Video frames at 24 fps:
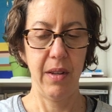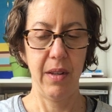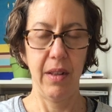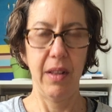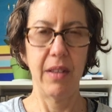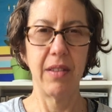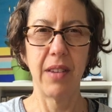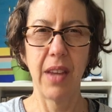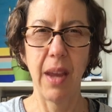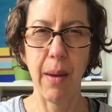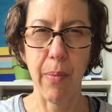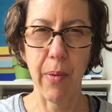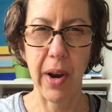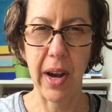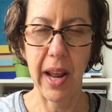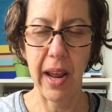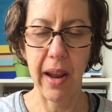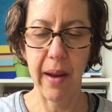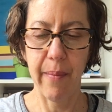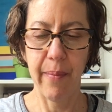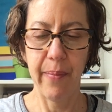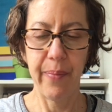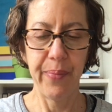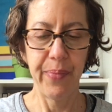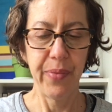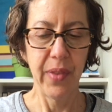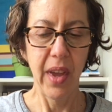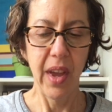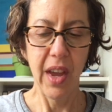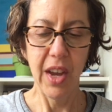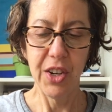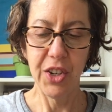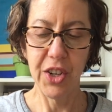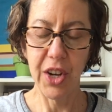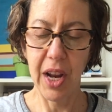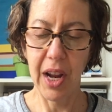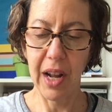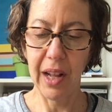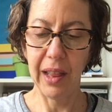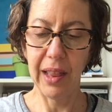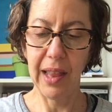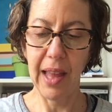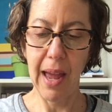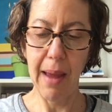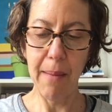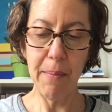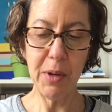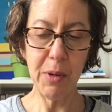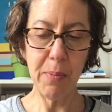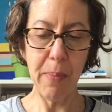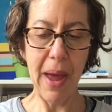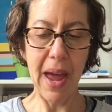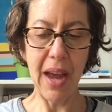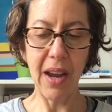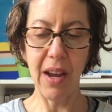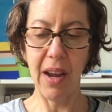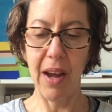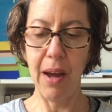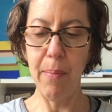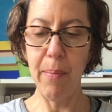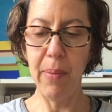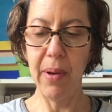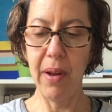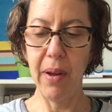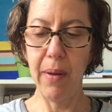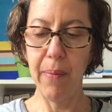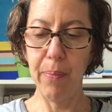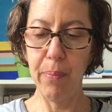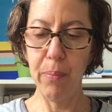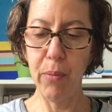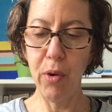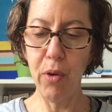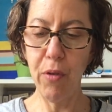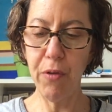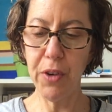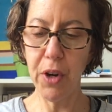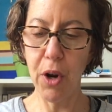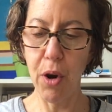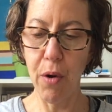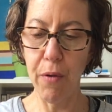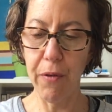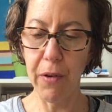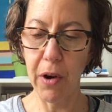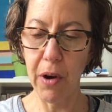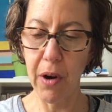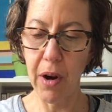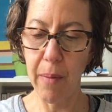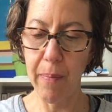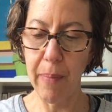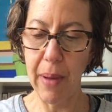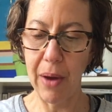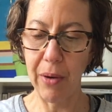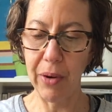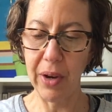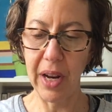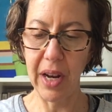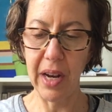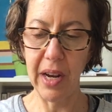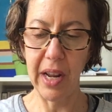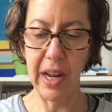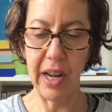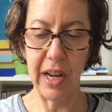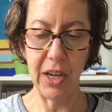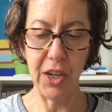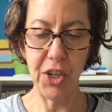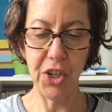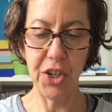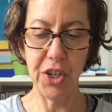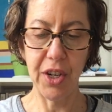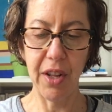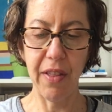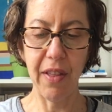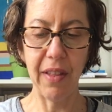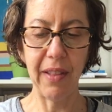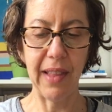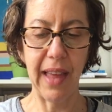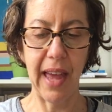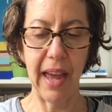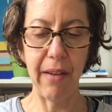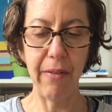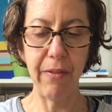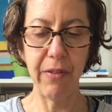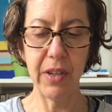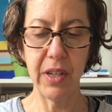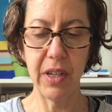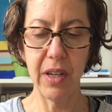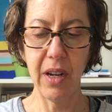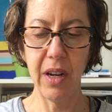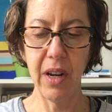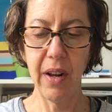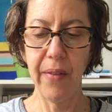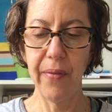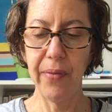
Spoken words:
Let's keep reading. She climbed back up, moved over about an inch to the left,